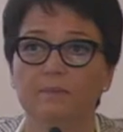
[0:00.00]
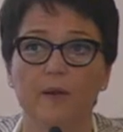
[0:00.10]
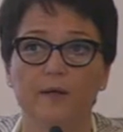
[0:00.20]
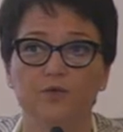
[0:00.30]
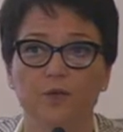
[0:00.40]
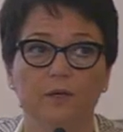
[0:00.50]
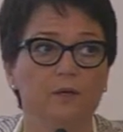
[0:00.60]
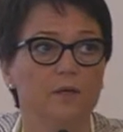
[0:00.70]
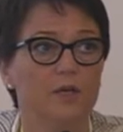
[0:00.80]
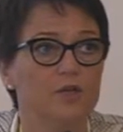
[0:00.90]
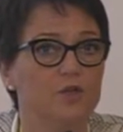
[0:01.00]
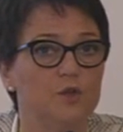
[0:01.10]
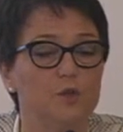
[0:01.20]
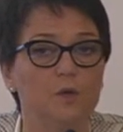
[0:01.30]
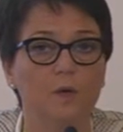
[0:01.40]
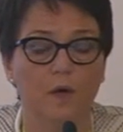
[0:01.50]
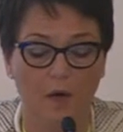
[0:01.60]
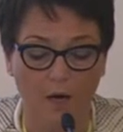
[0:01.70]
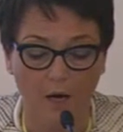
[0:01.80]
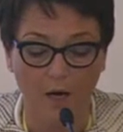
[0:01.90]
pleasure to
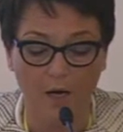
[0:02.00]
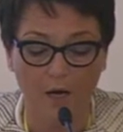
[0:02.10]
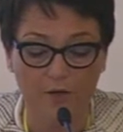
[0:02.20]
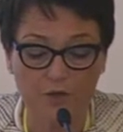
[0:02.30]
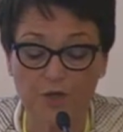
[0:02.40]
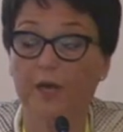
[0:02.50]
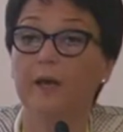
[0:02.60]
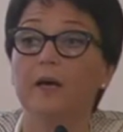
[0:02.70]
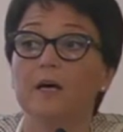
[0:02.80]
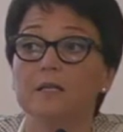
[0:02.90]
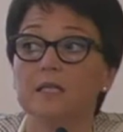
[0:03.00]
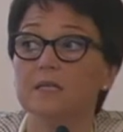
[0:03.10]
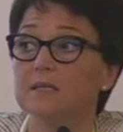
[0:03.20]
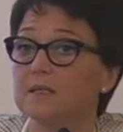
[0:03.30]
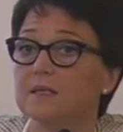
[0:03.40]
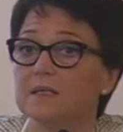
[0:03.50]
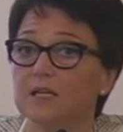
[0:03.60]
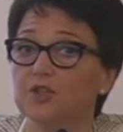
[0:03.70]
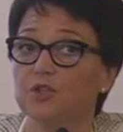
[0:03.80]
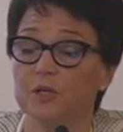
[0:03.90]
chair this
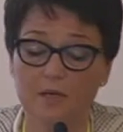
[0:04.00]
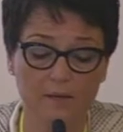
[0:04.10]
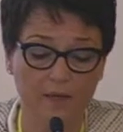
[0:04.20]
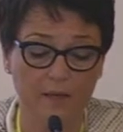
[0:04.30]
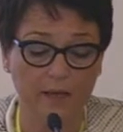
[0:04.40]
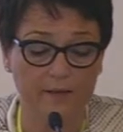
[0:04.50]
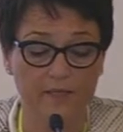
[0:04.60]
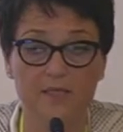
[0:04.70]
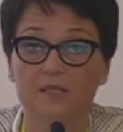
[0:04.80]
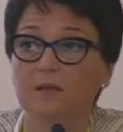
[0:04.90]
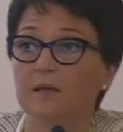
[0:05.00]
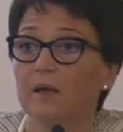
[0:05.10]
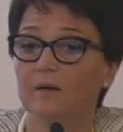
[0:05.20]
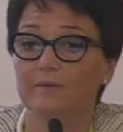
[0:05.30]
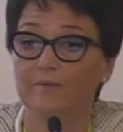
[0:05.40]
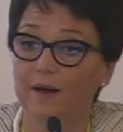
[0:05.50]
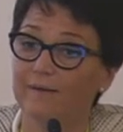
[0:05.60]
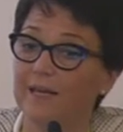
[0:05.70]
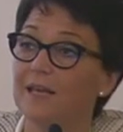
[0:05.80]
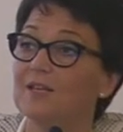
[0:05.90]
session at this
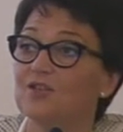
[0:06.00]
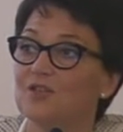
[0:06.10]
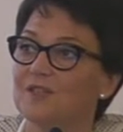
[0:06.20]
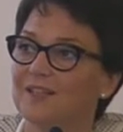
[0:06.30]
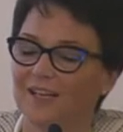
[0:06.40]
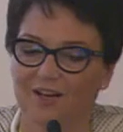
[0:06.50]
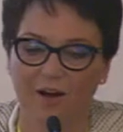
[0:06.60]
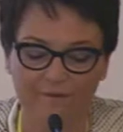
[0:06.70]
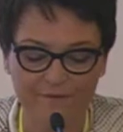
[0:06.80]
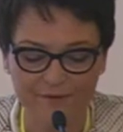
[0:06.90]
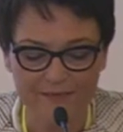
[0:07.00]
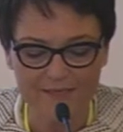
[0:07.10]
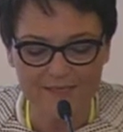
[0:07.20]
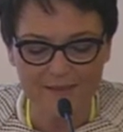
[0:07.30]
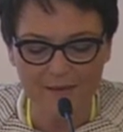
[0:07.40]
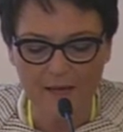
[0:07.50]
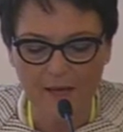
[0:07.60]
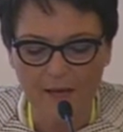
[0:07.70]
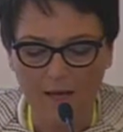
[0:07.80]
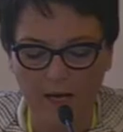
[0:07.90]
very interesting conference.
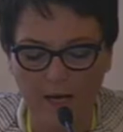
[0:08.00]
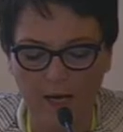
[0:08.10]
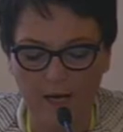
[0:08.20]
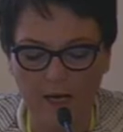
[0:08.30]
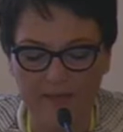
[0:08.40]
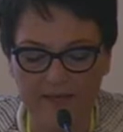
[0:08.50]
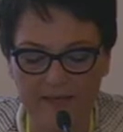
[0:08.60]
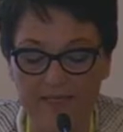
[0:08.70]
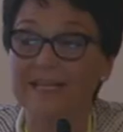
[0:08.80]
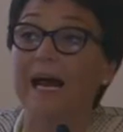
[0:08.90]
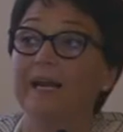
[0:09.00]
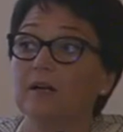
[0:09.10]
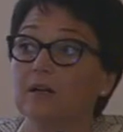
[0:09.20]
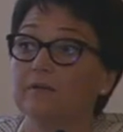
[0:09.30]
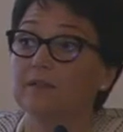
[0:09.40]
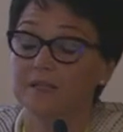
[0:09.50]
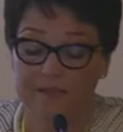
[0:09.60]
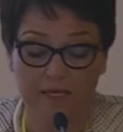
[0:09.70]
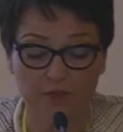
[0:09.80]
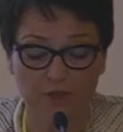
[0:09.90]
The title of the
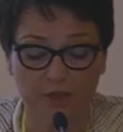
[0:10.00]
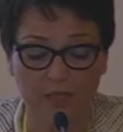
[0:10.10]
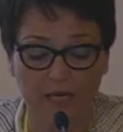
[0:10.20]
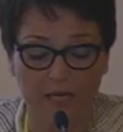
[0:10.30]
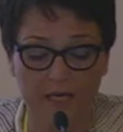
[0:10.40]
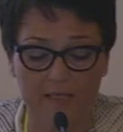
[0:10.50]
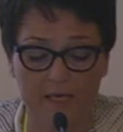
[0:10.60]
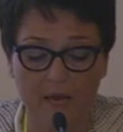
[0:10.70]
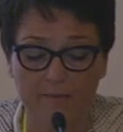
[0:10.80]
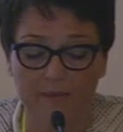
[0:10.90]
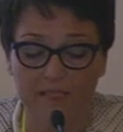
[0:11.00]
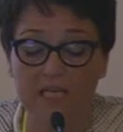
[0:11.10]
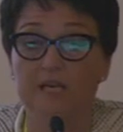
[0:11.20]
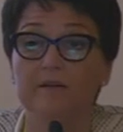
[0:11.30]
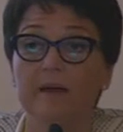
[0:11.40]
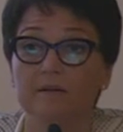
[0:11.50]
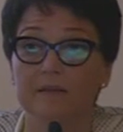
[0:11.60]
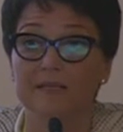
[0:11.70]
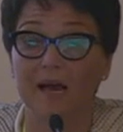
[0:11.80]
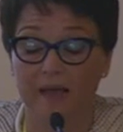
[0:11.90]
session is Material
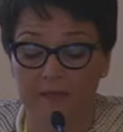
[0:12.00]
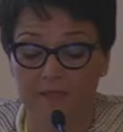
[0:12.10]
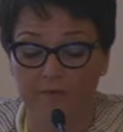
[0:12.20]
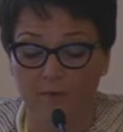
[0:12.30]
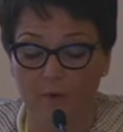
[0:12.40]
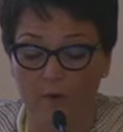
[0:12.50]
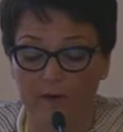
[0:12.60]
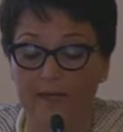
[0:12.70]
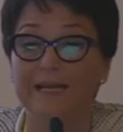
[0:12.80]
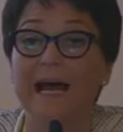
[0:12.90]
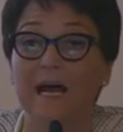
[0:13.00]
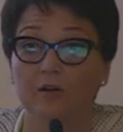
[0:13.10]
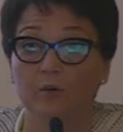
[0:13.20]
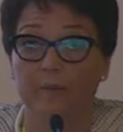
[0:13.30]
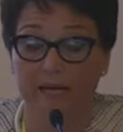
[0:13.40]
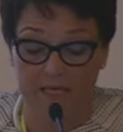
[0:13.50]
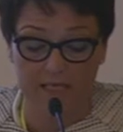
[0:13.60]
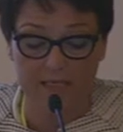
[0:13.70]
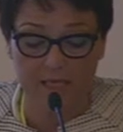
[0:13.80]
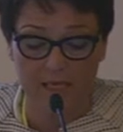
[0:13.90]
Science for
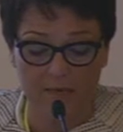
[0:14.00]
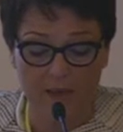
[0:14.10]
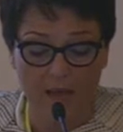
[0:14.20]
Nanomedicine.